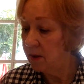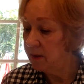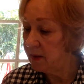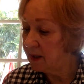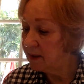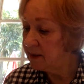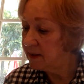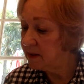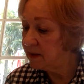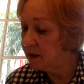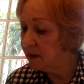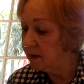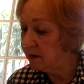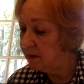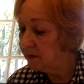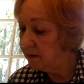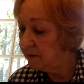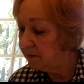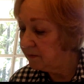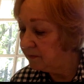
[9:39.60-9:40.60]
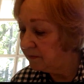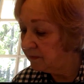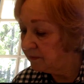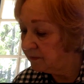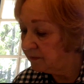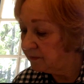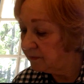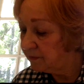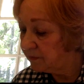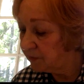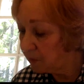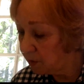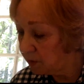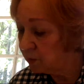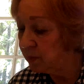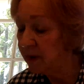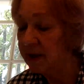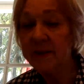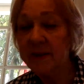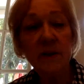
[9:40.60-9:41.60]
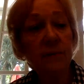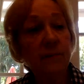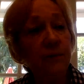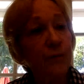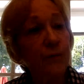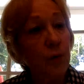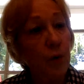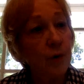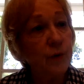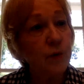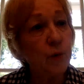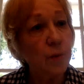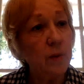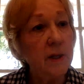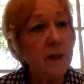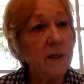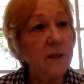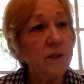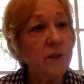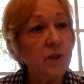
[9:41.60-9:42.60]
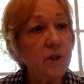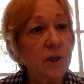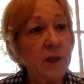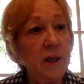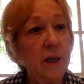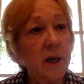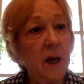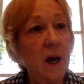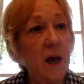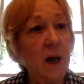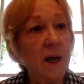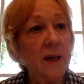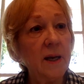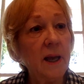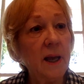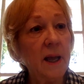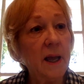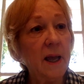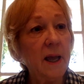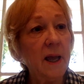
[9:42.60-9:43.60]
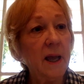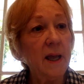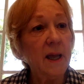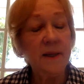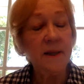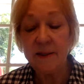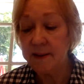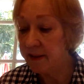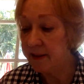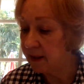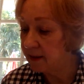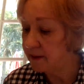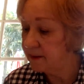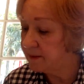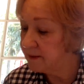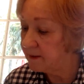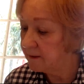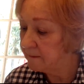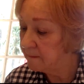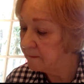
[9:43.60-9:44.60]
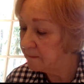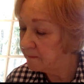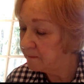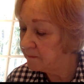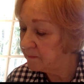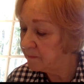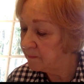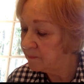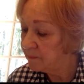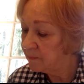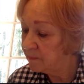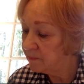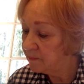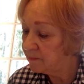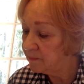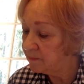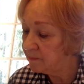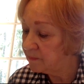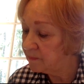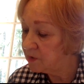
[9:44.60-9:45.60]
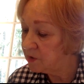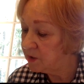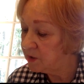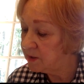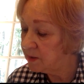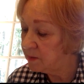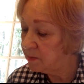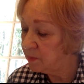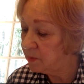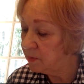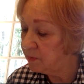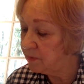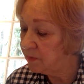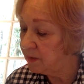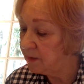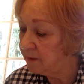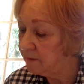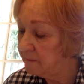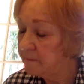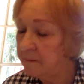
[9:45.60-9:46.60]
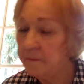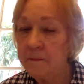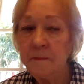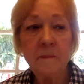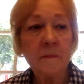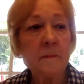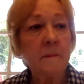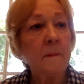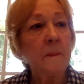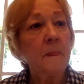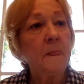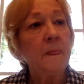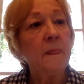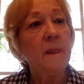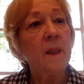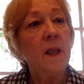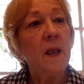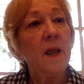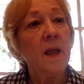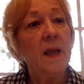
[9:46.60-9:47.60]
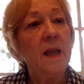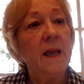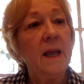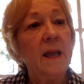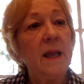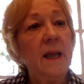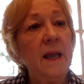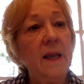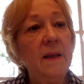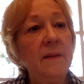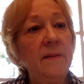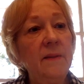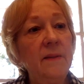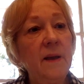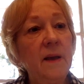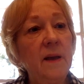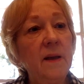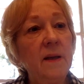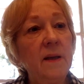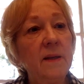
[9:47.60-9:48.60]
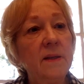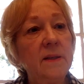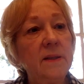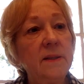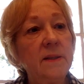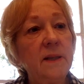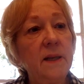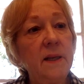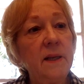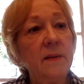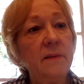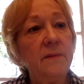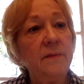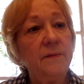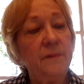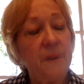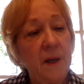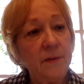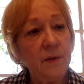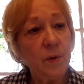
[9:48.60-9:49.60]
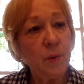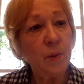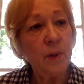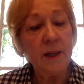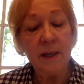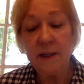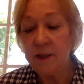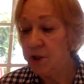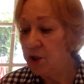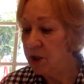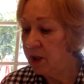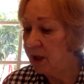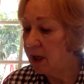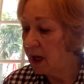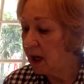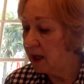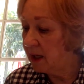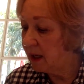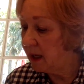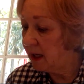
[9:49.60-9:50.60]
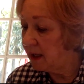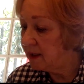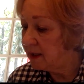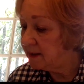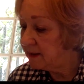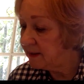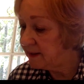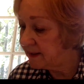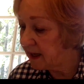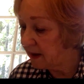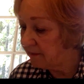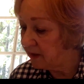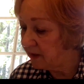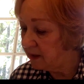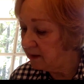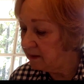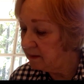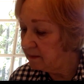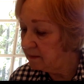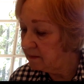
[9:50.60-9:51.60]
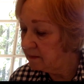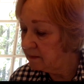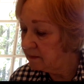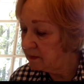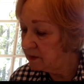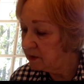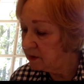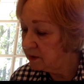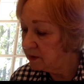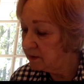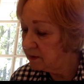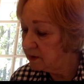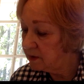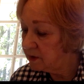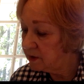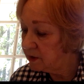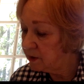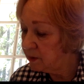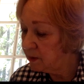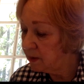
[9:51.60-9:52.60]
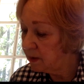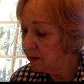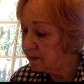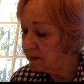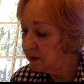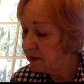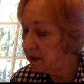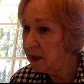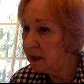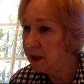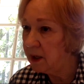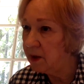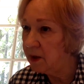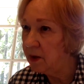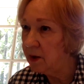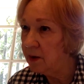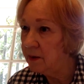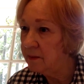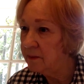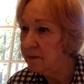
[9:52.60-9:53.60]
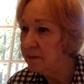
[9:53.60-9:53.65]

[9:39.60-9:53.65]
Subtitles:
that's the third quiz. The fourth quiz, she got a 6. She's improving. In the fifth quiz, she got a 7. Up to here.